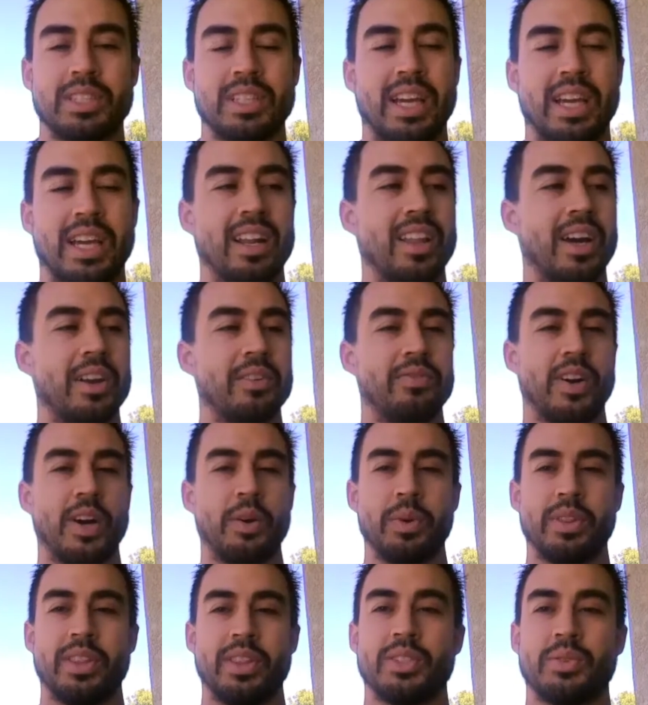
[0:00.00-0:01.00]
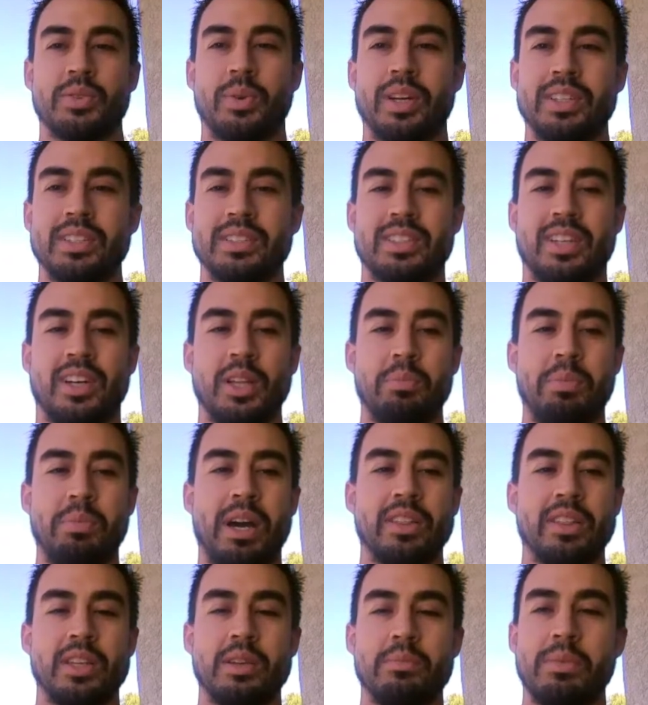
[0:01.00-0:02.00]
I had a lot of fun with this one. It's all
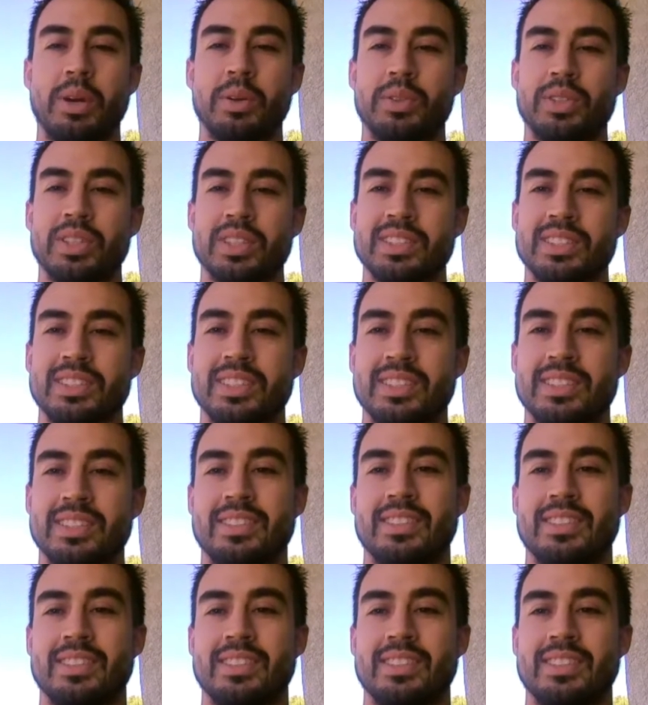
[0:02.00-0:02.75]
about the emotions.